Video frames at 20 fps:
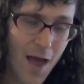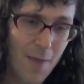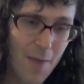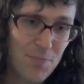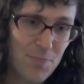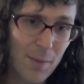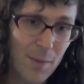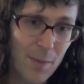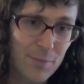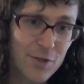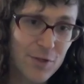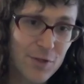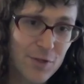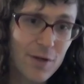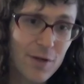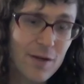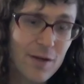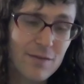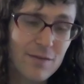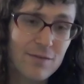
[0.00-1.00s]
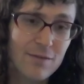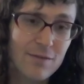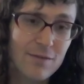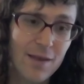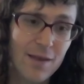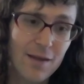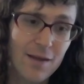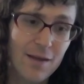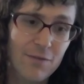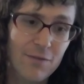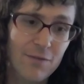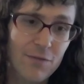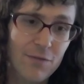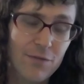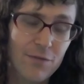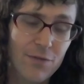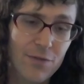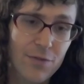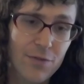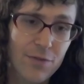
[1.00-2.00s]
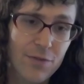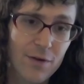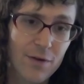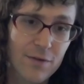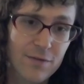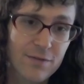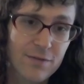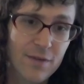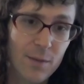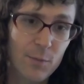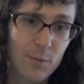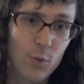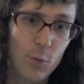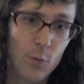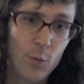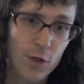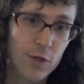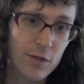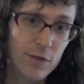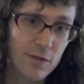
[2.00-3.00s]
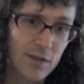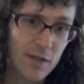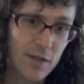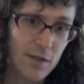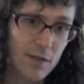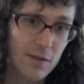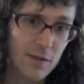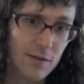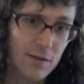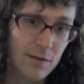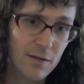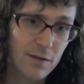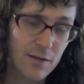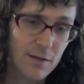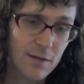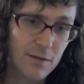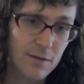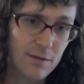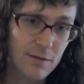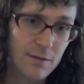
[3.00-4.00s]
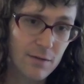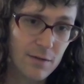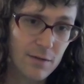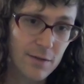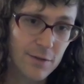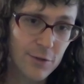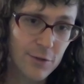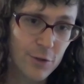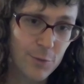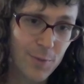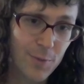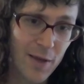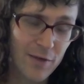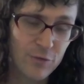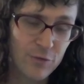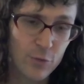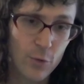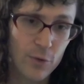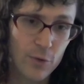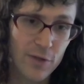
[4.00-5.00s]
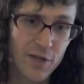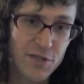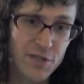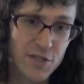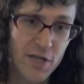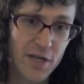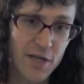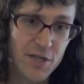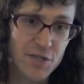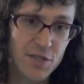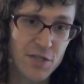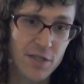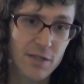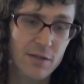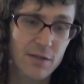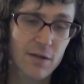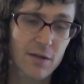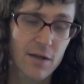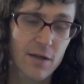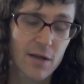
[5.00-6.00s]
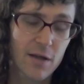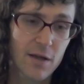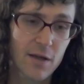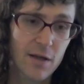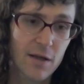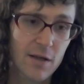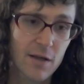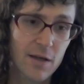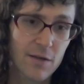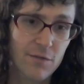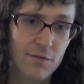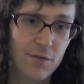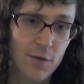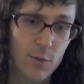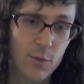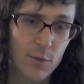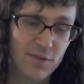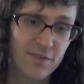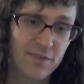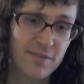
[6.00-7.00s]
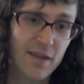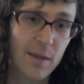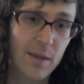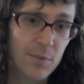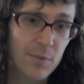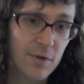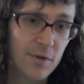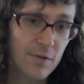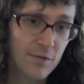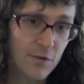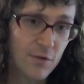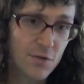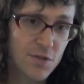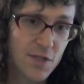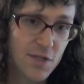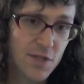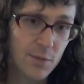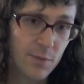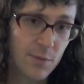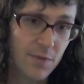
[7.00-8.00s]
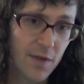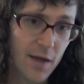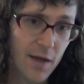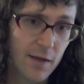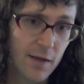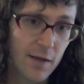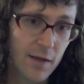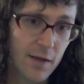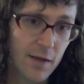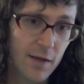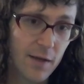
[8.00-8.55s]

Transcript: I'm curious if the summer work you did in clinical pastoral education, if there was a stipend associated with that.